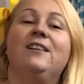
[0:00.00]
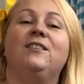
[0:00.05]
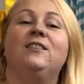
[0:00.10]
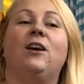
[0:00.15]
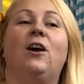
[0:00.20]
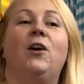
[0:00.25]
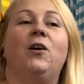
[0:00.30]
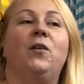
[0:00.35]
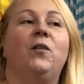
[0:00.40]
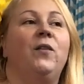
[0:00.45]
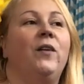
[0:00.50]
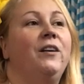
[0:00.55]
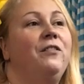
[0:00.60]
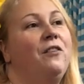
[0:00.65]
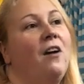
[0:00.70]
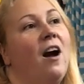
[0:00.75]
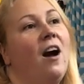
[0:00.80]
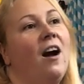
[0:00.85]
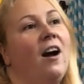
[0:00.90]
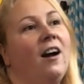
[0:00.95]
So
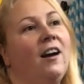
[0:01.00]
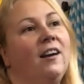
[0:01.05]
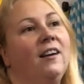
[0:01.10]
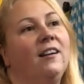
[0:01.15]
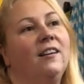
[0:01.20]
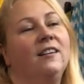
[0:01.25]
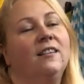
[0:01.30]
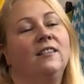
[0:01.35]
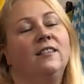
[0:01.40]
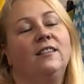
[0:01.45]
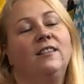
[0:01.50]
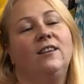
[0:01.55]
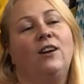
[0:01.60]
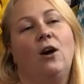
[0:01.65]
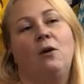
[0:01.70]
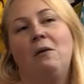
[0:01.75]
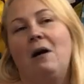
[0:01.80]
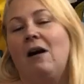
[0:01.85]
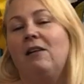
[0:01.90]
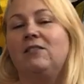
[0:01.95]
if I
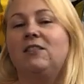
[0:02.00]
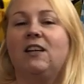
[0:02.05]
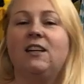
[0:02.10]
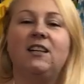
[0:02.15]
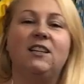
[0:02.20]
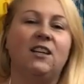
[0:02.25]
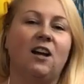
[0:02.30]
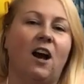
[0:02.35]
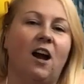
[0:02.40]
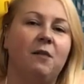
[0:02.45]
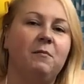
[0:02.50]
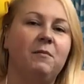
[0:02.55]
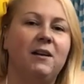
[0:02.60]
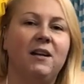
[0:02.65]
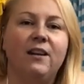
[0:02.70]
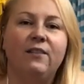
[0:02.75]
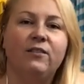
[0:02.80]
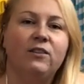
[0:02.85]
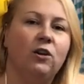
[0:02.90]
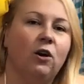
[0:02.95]
go out anytime
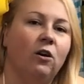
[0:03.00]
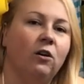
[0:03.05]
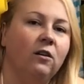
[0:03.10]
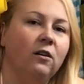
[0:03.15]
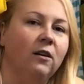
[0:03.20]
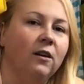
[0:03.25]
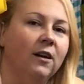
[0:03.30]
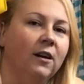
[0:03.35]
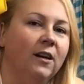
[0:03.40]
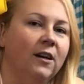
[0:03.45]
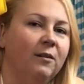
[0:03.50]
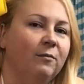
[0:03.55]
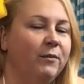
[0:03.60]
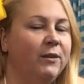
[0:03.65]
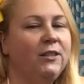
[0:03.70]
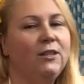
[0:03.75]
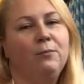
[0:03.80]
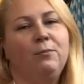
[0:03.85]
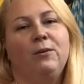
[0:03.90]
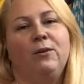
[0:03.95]
and leave it on, Mr.